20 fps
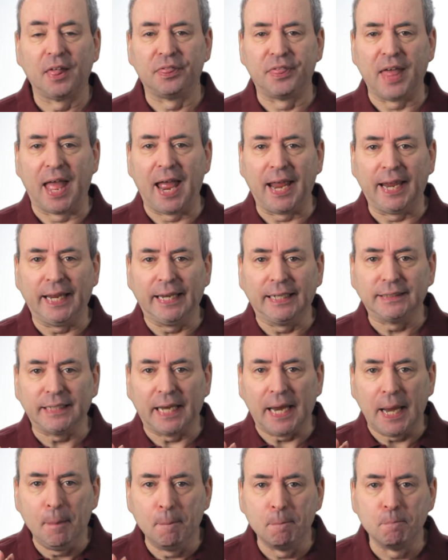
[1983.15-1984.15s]
there is
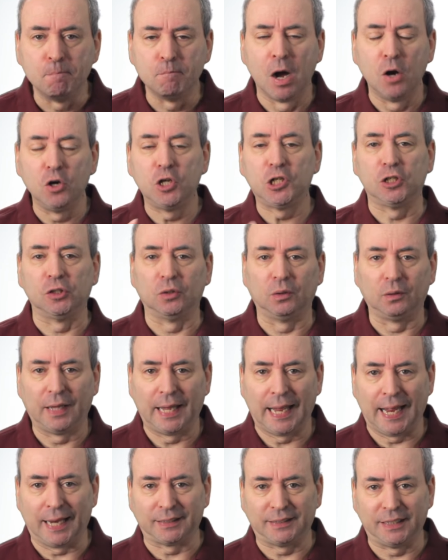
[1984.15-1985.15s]
emotional
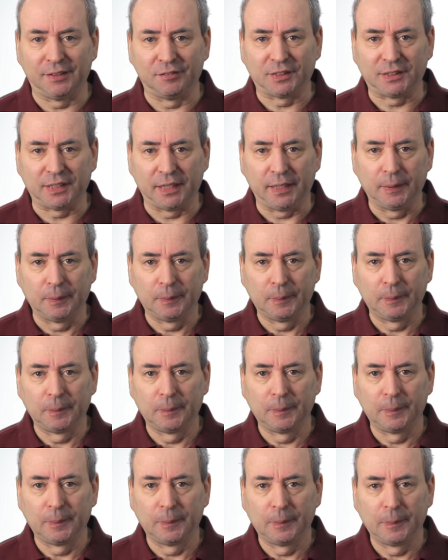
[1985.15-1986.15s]
activity.
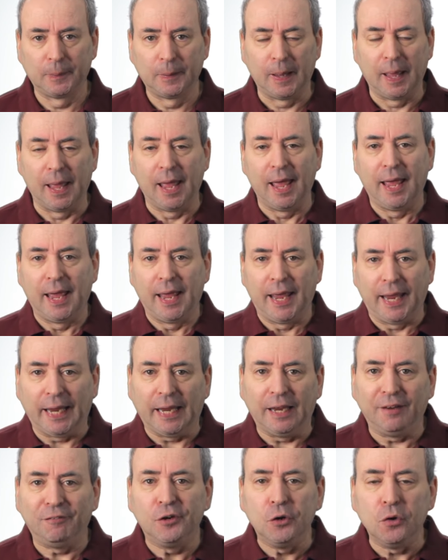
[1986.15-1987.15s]

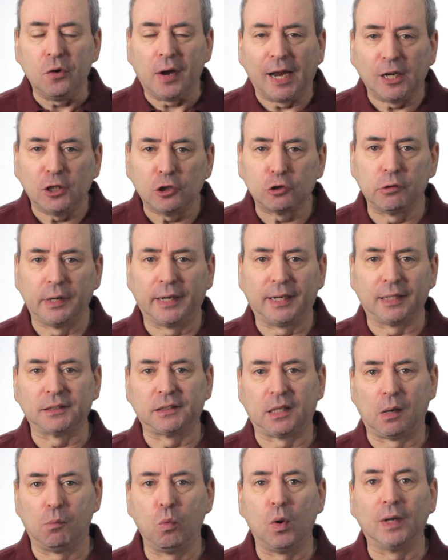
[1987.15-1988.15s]
If you can trigger
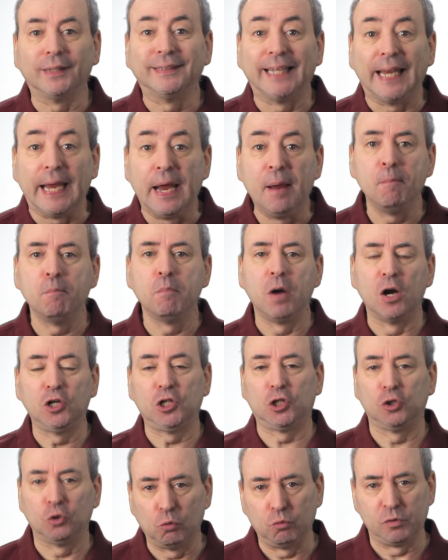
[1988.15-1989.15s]
someone's
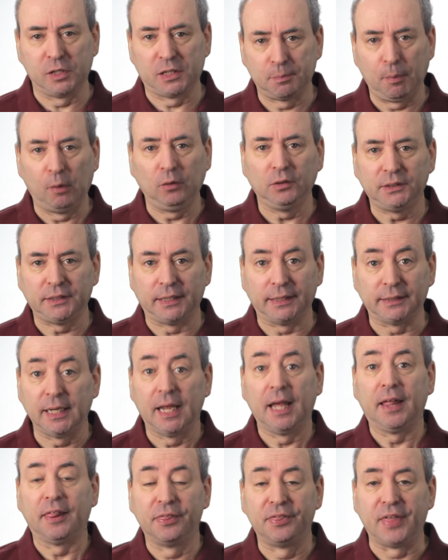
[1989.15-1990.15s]
emotional responses,
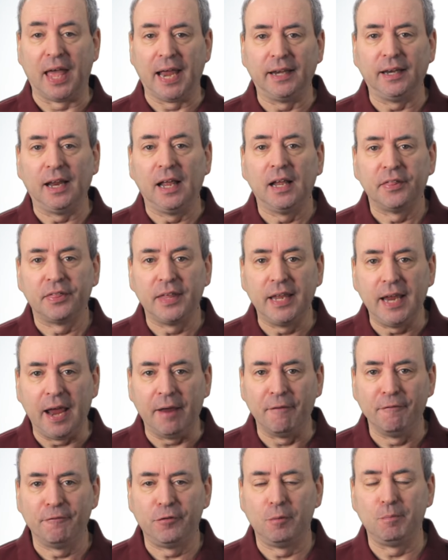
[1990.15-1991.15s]
then the
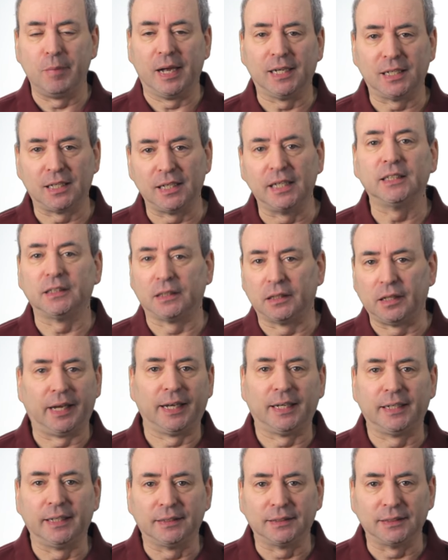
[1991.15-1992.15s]
information is
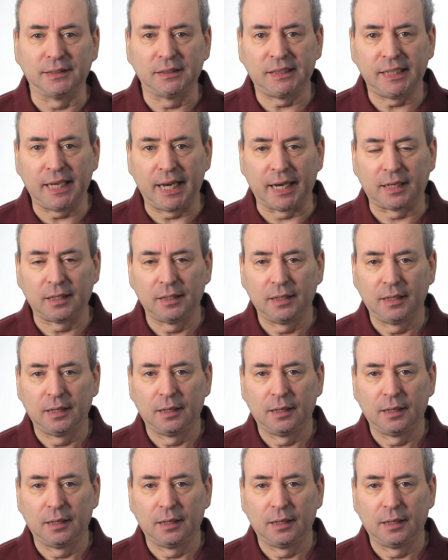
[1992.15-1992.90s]
likely to stick.